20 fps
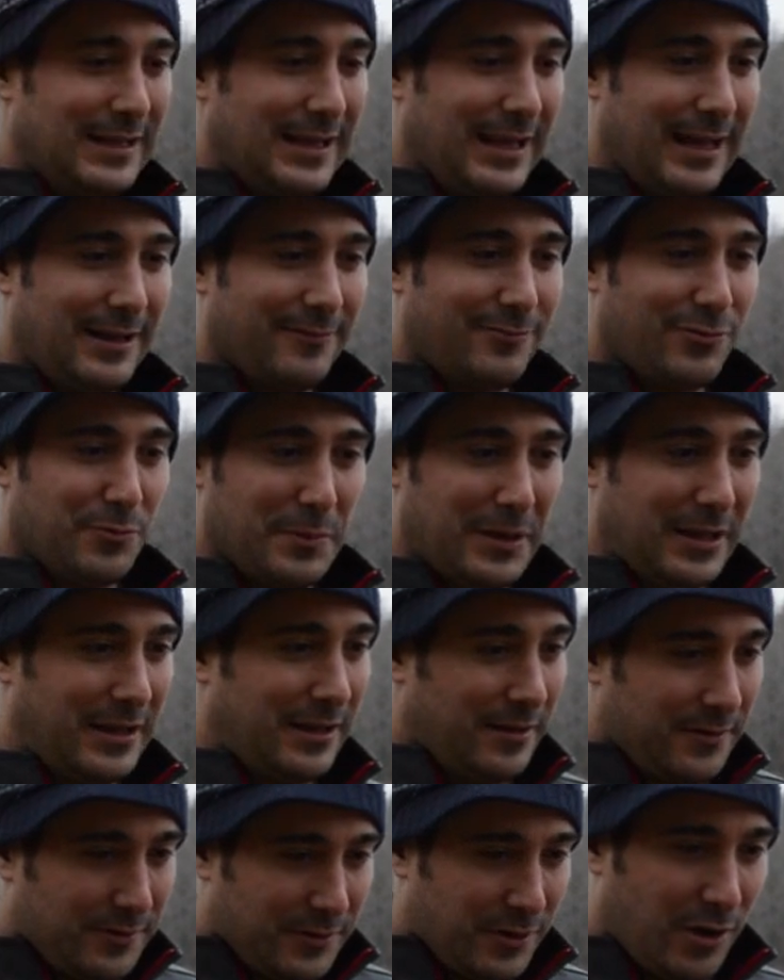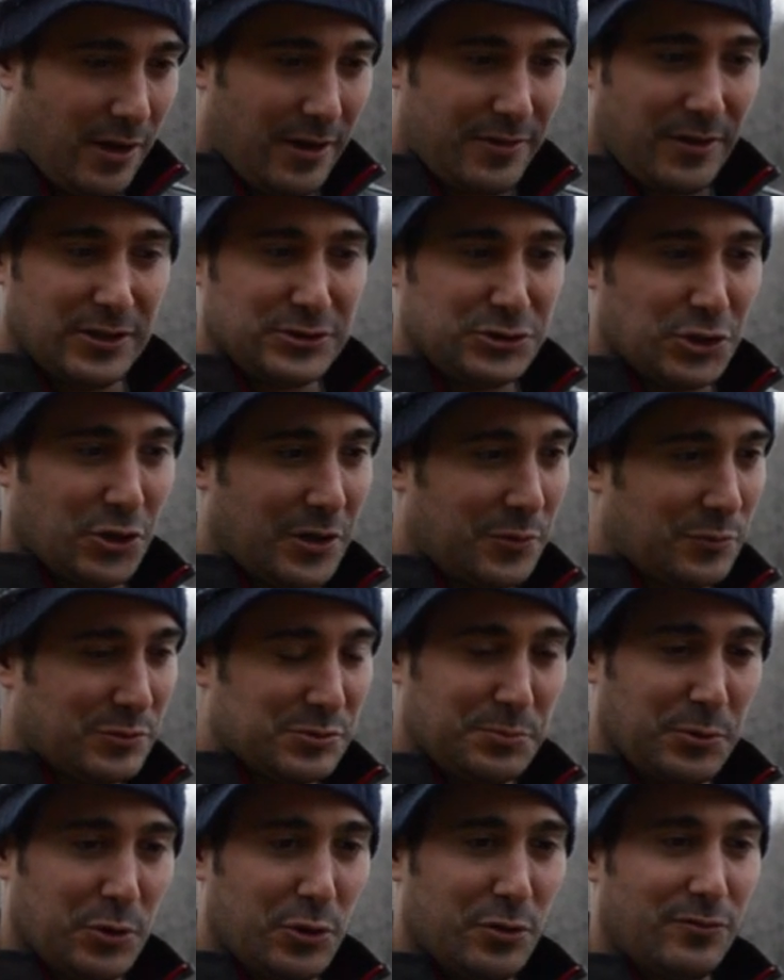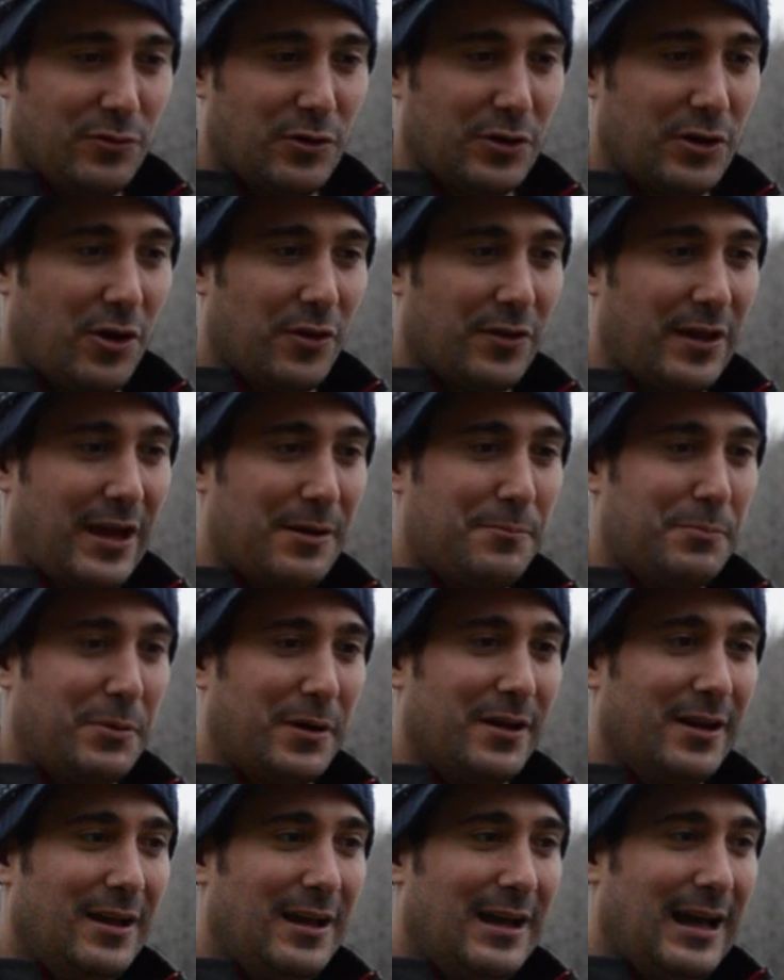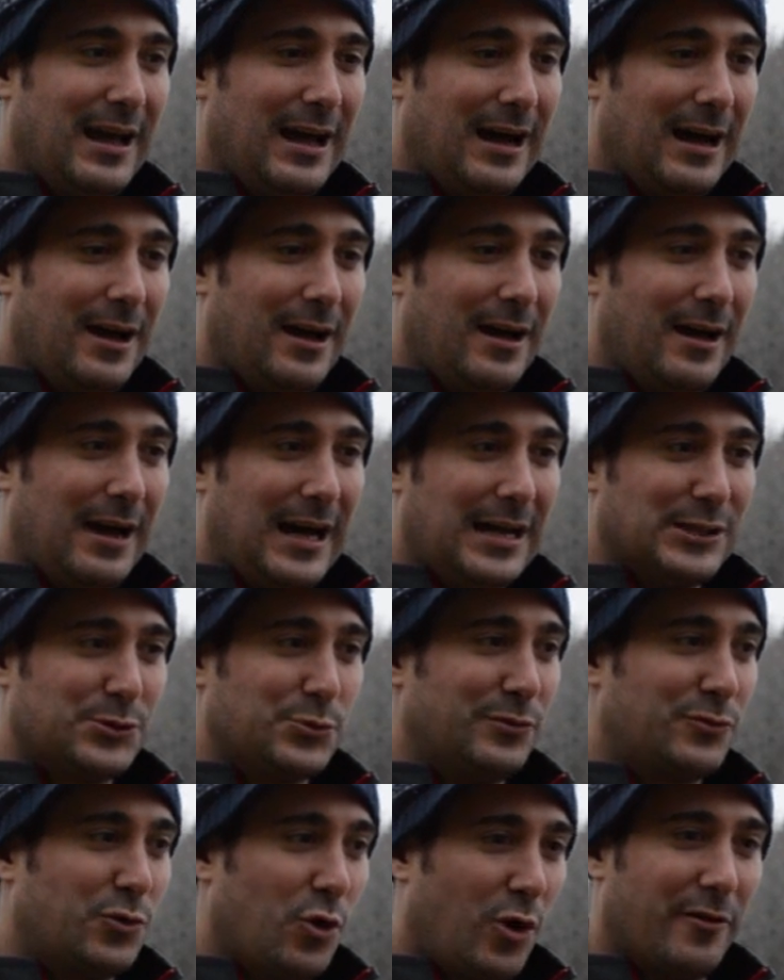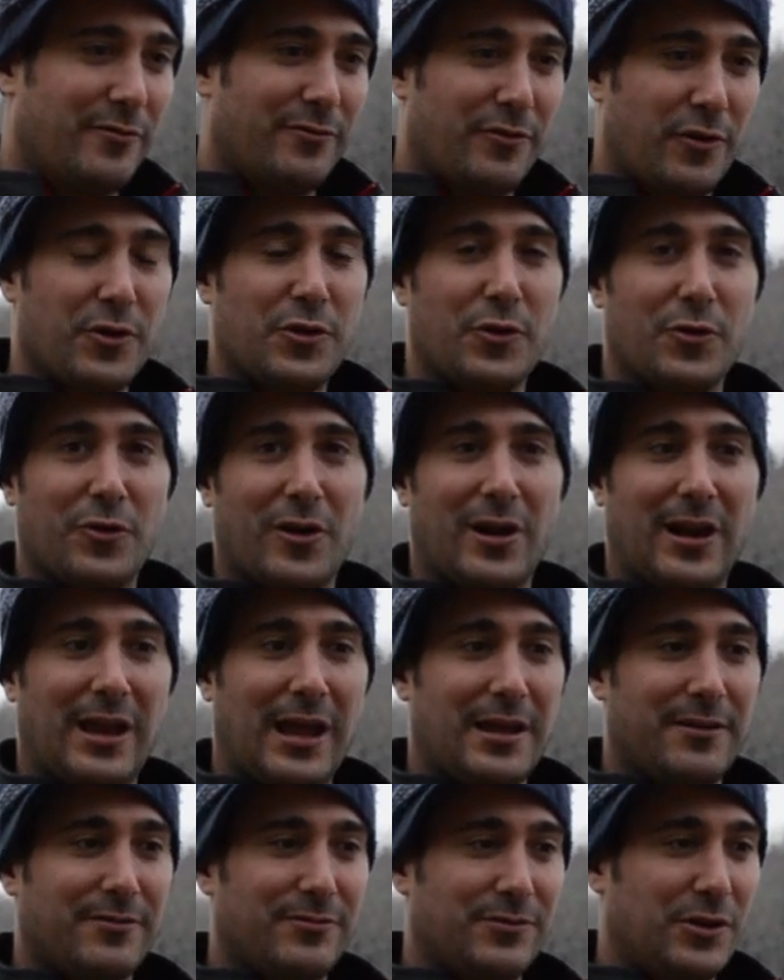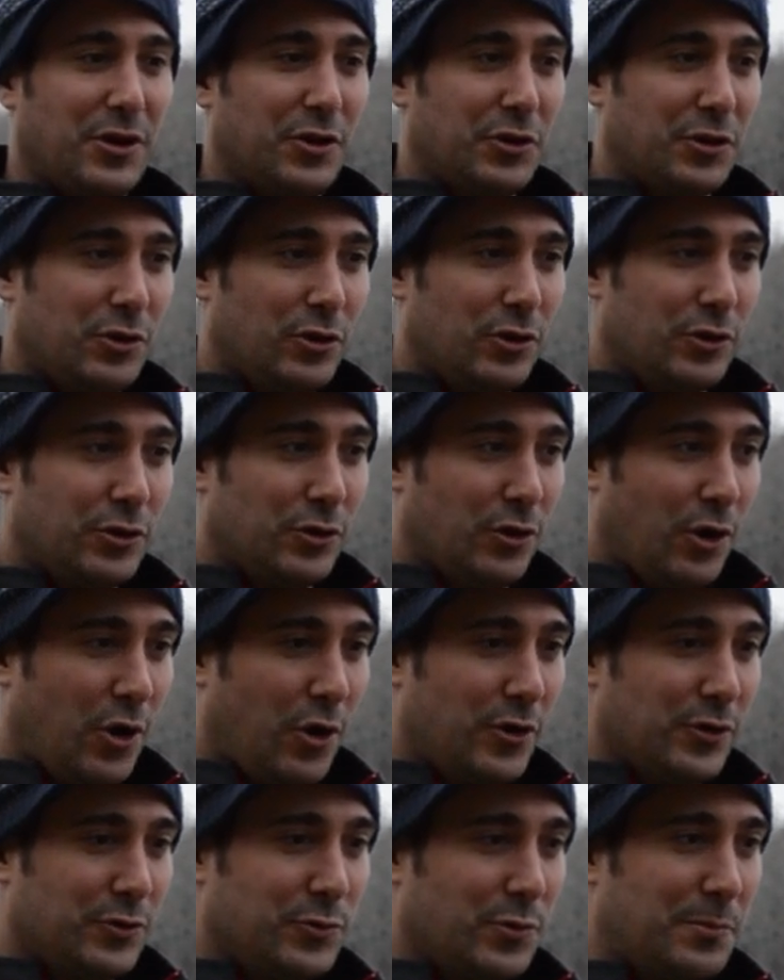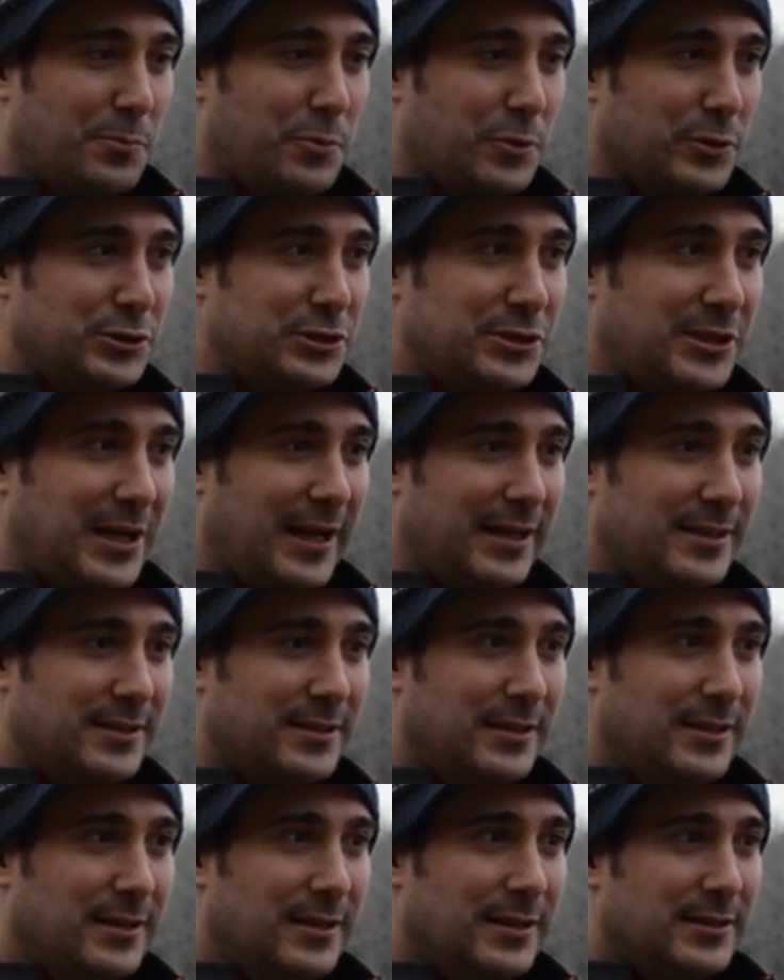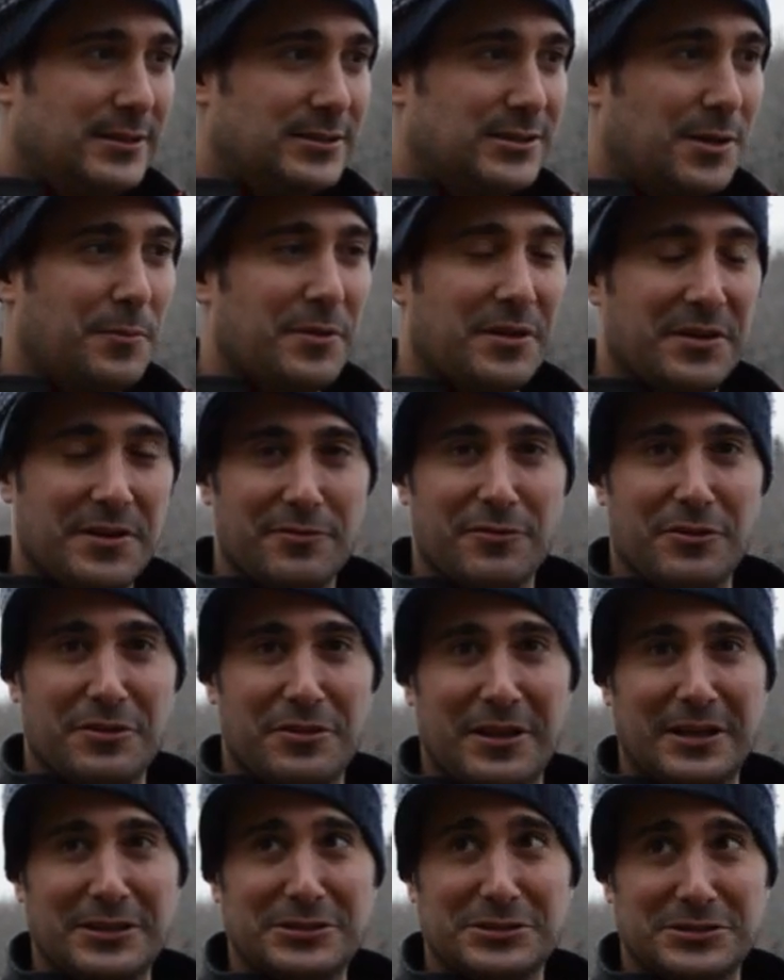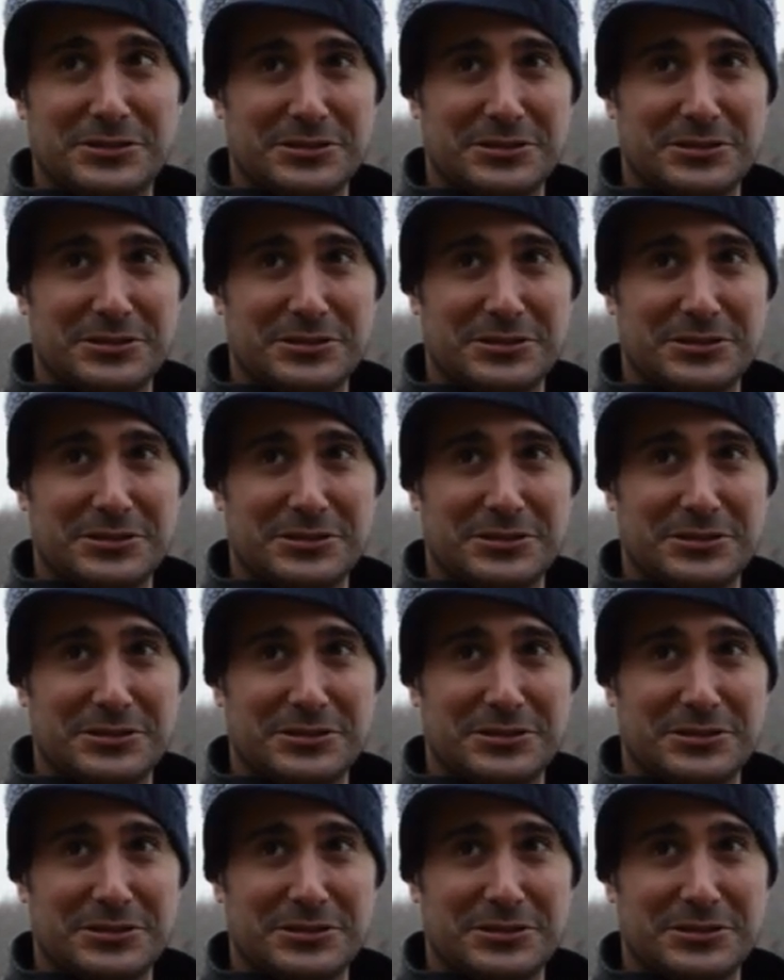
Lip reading: And for me, you know, I thought Jolene was beautiful and all that, but as we've gone further in our life, you know, you learn to appreciate some of the different things in